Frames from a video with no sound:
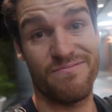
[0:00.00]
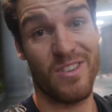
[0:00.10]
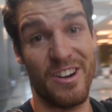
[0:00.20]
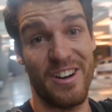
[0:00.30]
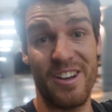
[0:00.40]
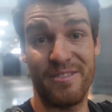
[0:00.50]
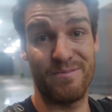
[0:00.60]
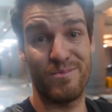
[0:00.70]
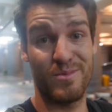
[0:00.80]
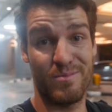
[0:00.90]
I don't know,
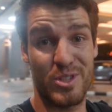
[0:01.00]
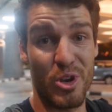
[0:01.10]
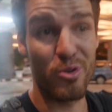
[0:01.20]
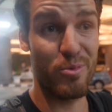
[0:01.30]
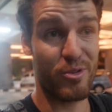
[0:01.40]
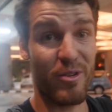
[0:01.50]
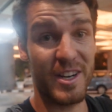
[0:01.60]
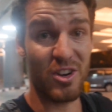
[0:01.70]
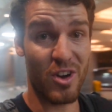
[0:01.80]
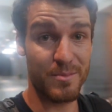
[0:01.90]

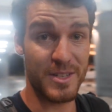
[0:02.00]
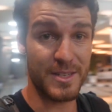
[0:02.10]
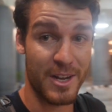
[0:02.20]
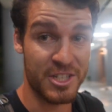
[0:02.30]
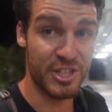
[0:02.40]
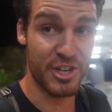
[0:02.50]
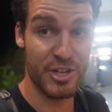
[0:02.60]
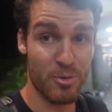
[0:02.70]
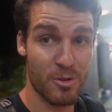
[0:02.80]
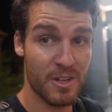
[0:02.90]
2-3 times as much as
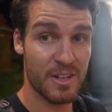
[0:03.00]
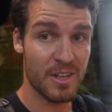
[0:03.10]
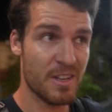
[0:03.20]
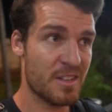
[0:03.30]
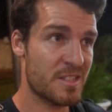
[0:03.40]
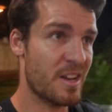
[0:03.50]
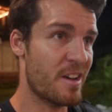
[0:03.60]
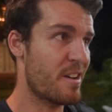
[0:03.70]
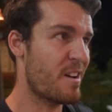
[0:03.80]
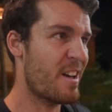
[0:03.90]
usual.
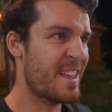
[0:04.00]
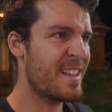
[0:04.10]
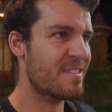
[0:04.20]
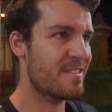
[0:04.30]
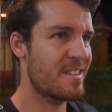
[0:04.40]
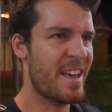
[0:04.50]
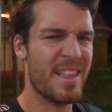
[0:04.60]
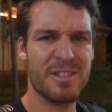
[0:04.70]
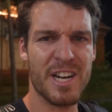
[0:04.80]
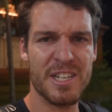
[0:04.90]
So I think, yeah,
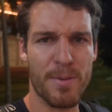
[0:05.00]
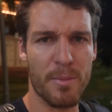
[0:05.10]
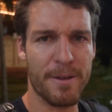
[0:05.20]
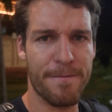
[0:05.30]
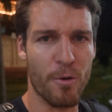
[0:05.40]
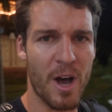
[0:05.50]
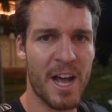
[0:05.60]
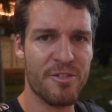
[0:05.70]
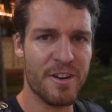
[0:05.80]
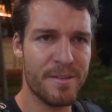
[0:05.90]
they'll charge you probably
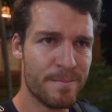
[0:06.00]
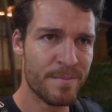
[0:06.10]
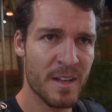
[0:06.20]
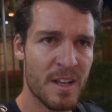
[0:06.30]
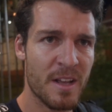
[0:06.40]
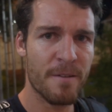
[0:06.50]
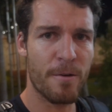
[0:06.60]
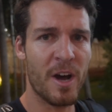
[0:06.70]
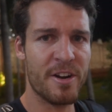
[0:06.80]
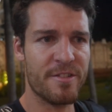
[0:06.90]

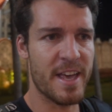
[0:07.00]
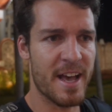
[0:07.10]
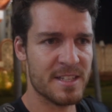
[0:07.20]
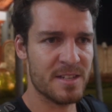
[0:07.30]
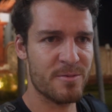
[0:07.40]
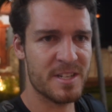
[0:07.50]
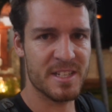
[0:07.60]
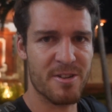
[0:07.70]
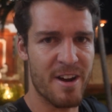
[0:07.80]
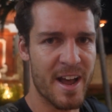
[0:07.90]
400,000, which
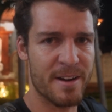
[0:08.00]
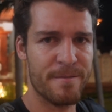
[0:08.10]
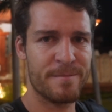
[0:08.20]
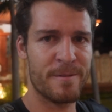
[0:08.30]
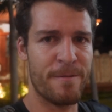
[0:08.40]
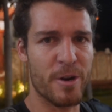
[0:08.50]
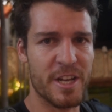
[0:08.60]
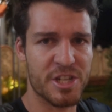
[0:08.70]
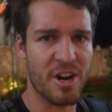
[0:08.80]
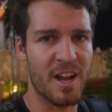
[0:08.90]
is around 40
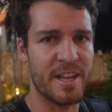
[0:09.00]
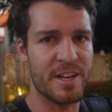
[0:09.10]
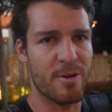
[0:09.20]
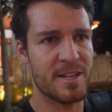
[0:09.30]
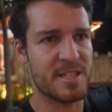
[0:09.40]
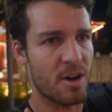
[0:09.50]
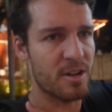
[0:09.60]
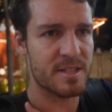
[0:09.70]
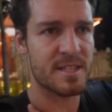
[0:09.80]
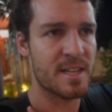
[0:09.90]
Australian US
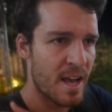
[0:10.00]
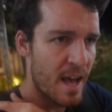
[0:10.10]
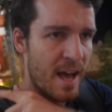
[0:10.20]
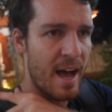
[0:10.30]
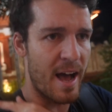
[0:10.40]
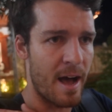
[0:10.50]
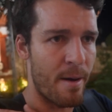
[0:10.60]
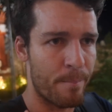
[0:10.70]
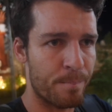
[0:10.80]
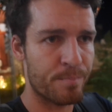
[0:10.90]
dollars.
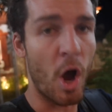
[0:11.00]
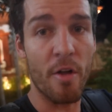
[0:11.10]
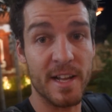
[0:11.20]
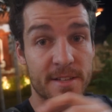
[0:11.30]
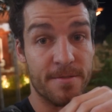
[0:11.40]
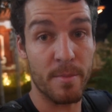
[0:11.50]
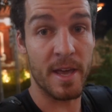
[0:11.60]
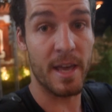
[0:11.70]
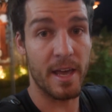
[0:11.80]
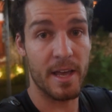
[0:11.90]
Oh, that's from
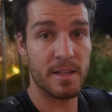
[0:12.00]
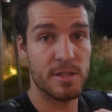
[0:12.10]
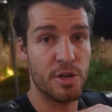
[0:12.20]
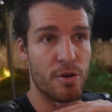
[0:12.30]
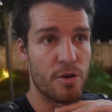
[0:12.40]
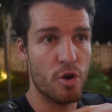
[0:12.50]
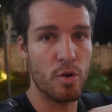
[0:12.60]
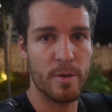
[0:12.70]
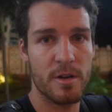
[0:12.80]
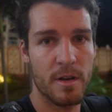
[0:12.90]
here to
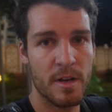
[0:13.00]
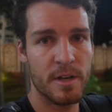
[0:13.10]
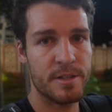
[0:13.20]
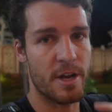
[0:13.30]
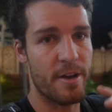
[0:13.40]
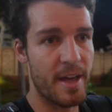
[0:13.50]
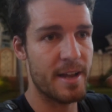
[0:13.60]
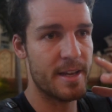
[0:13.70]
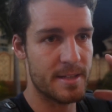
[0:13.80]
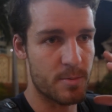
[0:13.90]
Ubud. So
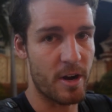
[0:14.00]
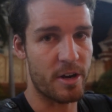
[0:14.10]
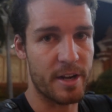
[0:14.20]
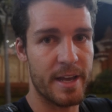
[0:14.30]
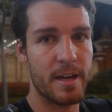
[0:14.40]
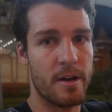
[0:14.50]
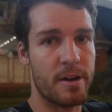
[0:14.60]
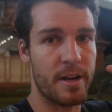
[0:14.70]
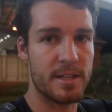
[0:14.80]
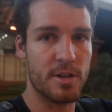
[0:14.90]
that is where I got to get
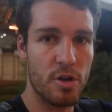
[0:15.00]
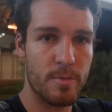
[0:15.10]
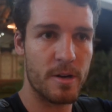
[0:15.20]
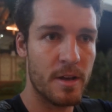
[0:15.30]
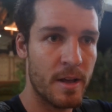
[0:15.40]
to Ubud.